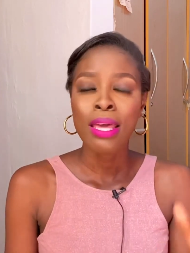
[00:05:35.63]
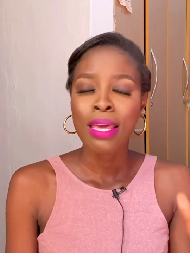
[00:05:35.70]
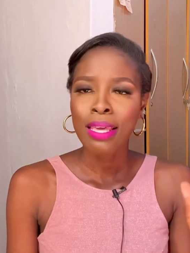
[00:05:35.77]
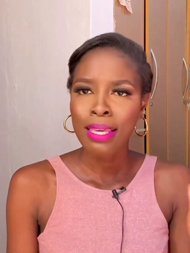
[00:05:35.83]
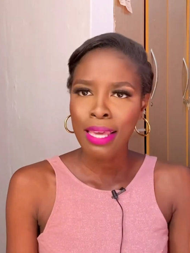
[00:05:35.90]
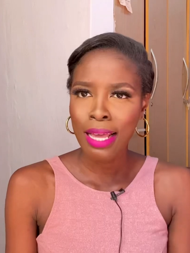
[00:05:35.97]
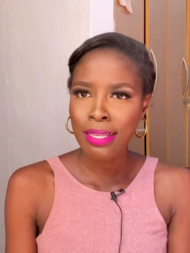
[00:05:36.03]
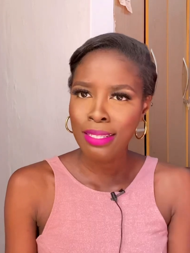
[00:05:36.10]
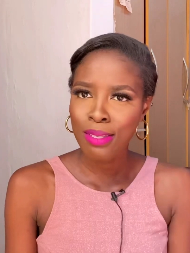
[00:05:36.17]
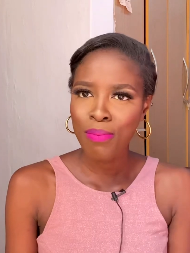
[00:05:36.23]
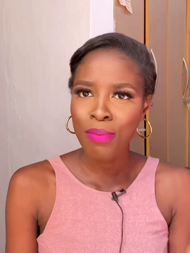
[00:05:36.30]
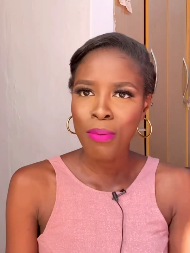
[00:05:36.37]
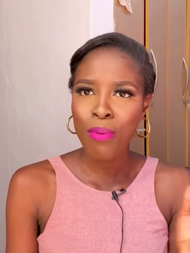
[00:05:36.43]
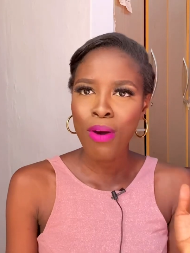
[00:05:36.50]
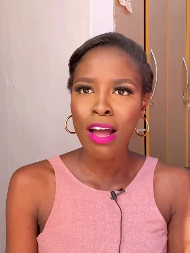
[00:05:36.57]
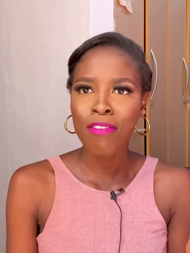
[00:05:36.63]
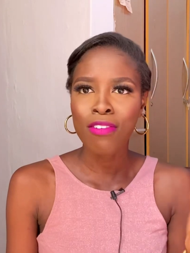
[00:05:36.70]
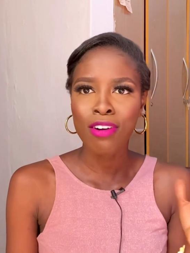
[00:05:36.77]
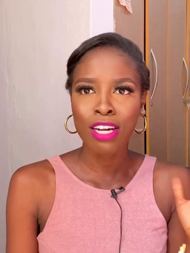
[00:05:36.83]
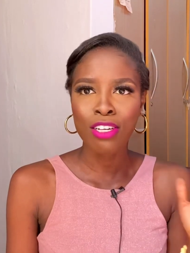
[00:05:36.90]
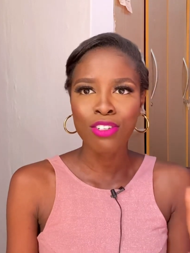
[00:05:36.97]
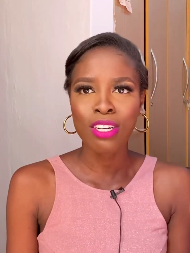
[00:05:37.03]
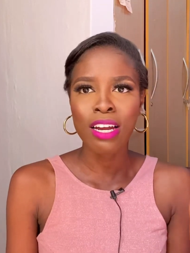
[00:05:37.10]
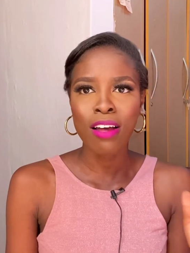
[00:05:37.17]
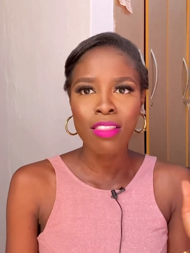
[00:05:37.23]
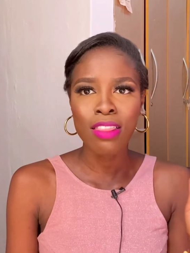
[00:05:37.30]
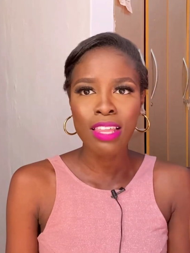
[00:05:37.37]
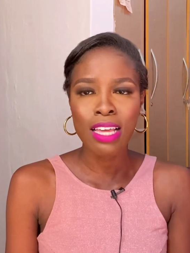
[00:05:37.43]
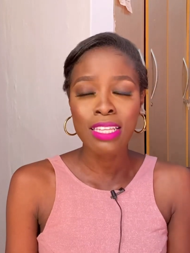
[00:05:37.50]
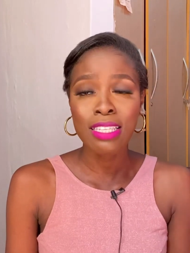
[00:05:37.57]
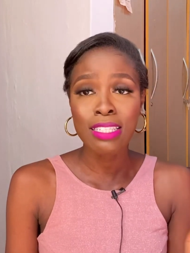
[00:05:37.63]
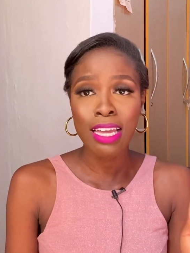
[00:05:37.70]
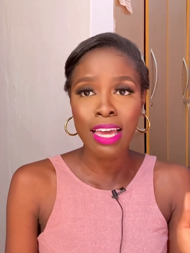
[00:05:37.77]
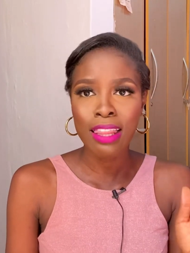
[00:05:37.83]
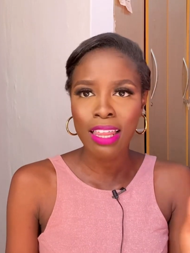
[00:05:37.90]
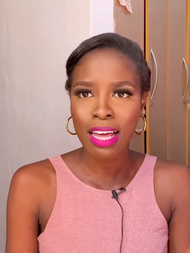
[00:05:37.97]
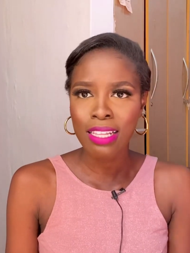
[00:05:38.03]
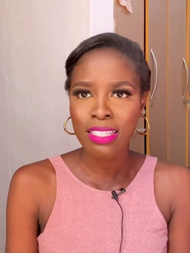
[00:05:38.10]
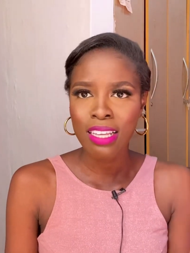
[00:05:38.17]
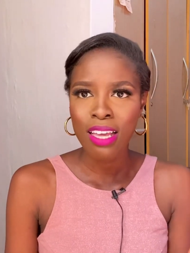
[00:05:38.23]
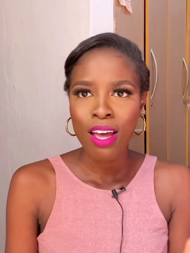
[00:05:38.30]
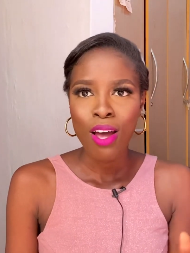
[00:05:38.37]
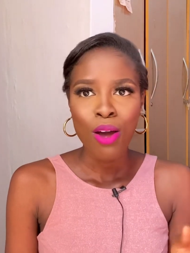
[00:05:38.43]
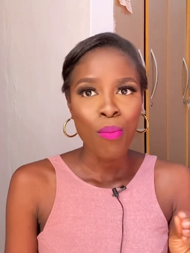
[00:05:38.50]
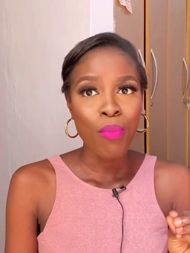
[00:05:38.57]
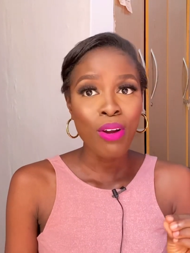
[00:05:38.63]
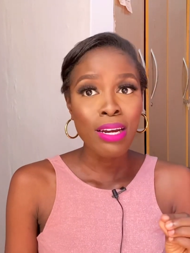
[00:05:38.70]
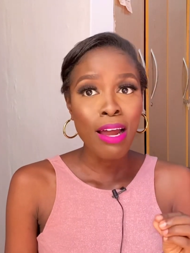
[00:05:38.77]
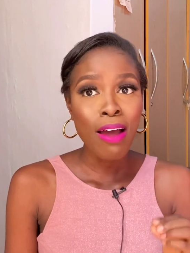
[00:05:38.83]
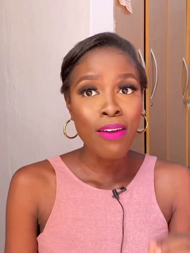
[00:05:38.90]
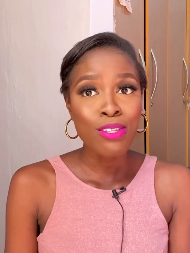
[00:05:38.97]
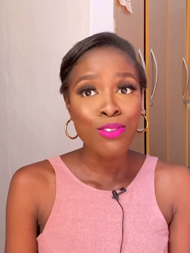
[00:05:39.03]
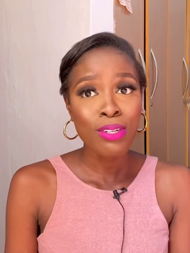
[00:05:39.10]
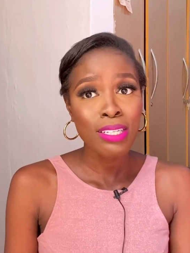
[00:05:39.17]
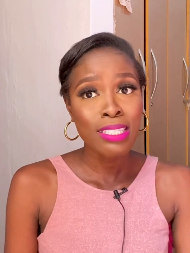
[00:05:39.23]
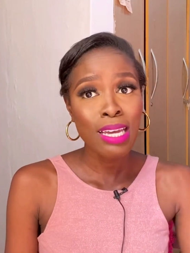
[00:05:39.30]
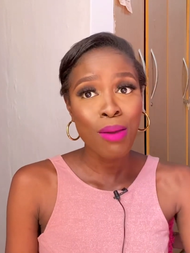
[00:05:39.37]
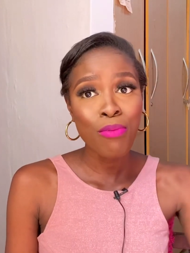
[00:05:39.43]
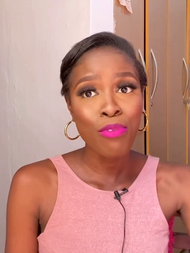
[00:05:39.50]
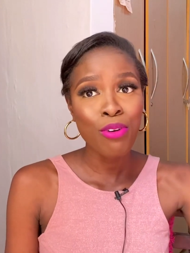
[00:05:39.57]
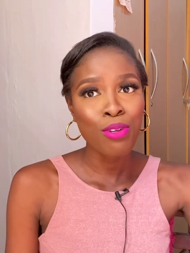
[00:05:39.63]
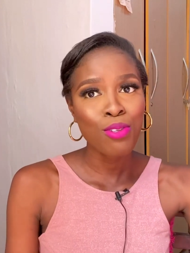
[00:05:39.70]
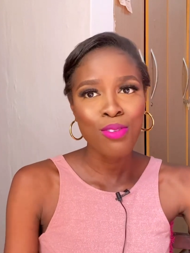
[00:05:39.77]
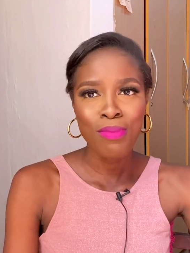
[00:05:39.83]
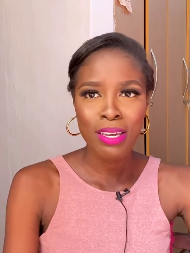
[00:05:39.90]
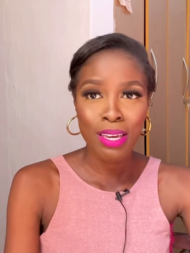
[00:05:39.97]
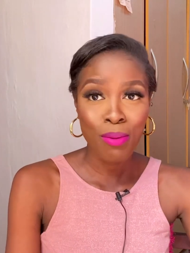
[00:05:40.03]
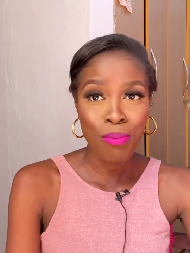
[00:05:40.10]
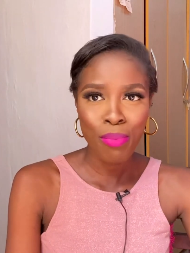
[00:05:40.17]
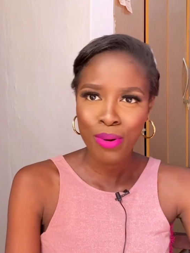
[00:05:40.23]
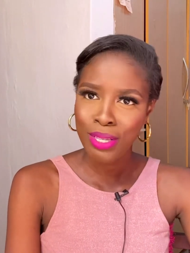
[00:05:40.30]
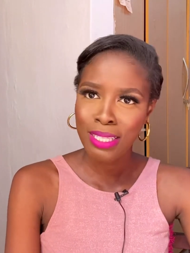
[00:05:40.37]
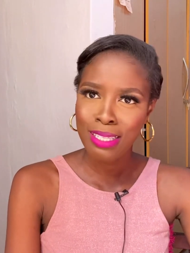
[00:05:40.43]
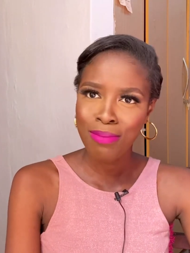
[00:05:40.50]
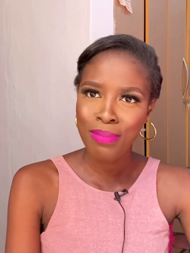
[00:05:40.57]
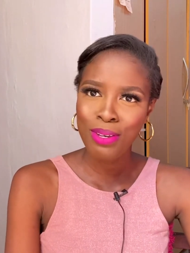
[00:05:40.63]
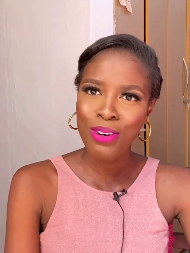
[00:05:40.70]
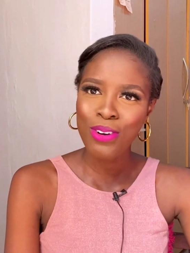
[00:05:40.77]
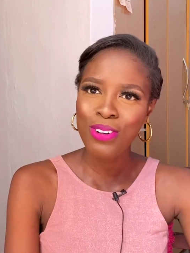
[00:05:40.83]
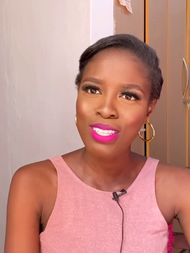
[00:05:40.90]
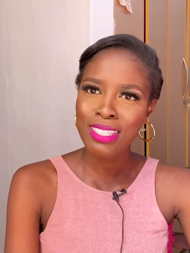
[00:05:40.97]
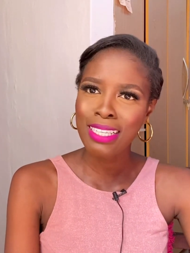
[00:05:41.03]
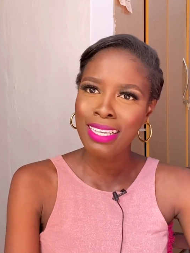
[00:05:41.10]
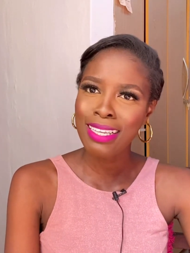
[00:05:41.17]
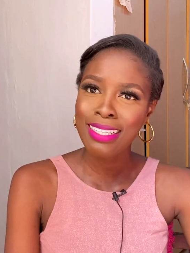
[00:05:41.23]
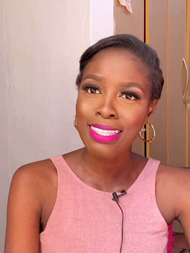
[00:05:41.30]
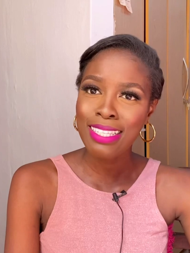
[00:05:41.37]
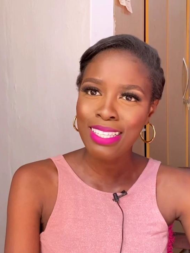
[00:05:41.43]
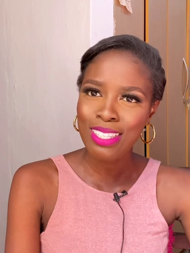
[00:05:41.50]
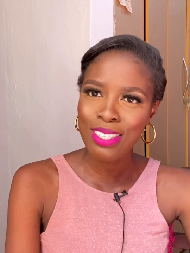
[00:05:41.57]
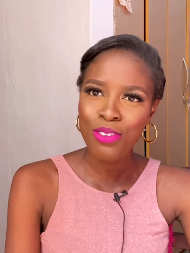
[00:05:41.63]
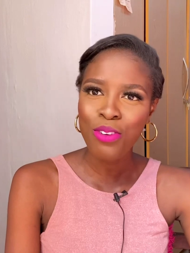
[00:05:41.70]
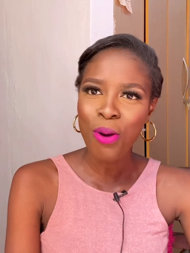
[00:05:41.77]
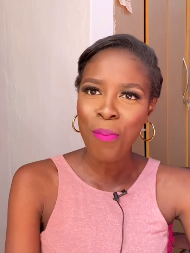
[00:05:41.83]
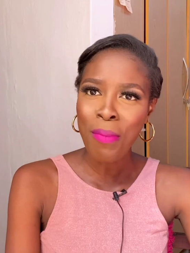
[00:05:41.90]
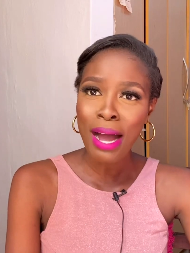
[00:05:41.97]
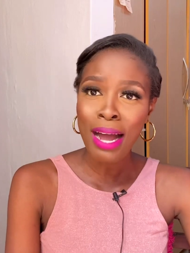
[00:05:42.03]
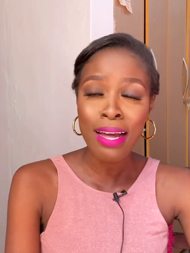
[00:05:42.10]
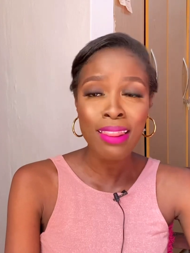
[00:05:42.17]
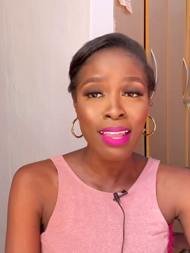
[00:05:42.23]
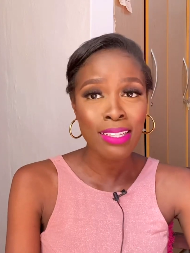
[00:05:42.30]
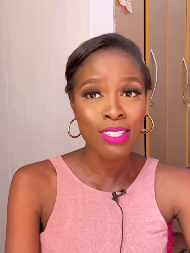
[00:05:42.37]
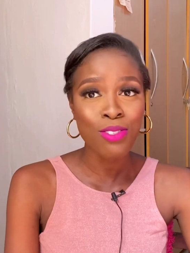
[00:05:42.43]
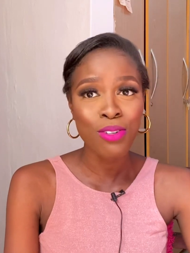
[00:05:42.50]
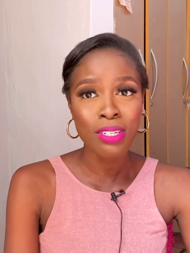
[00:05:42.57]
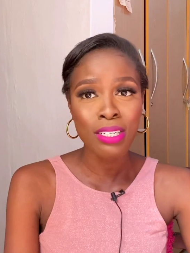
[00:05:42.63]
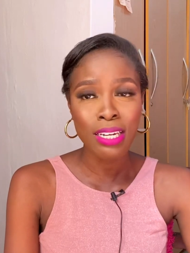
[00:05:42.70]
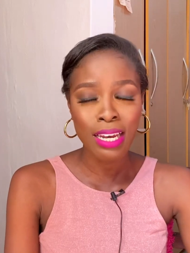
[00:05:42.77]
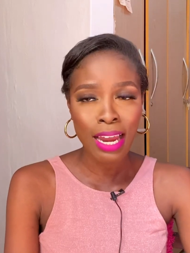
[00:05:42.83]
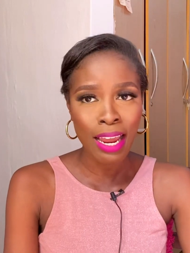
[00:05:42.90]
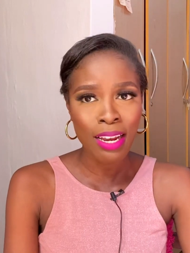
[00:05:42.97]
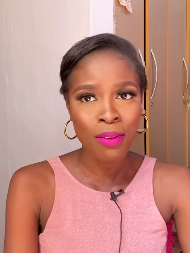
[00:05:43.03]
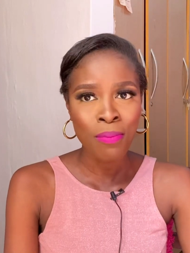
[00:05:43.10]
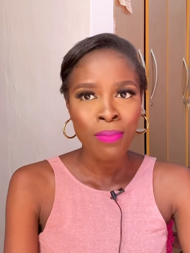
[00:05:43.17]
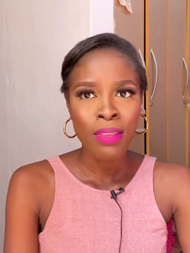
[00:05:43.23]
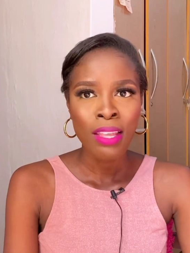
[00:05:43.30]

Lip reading: Yes, people have irrational things like that, but now is not the time for you to make a point, because it is your mark that is on the line.